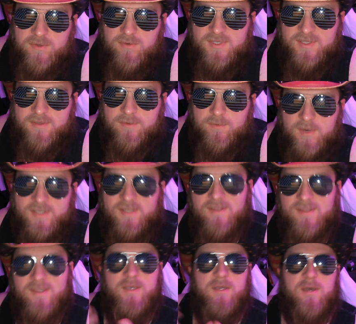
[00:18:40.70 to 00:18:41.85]
until the rest
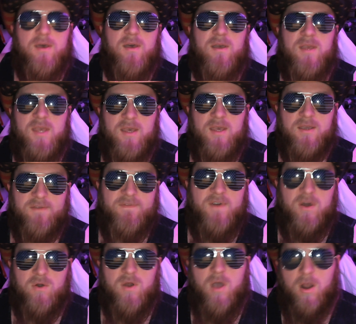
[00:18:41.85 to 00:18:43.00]
of the
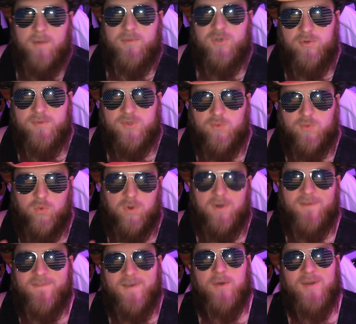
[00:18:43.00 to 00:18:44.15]
Confederate armed troops
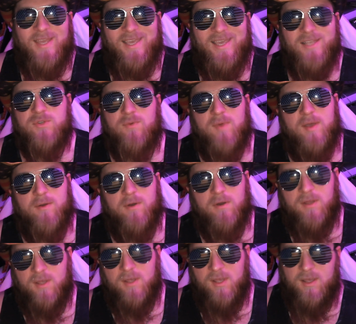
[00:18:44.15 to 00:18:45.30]
were found and
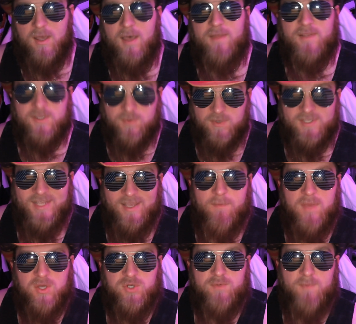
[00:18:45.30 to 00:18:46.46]
surrendered, this was a
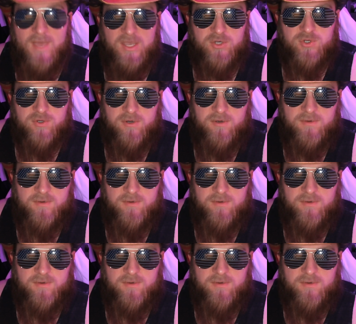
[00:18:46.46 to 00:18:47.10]
major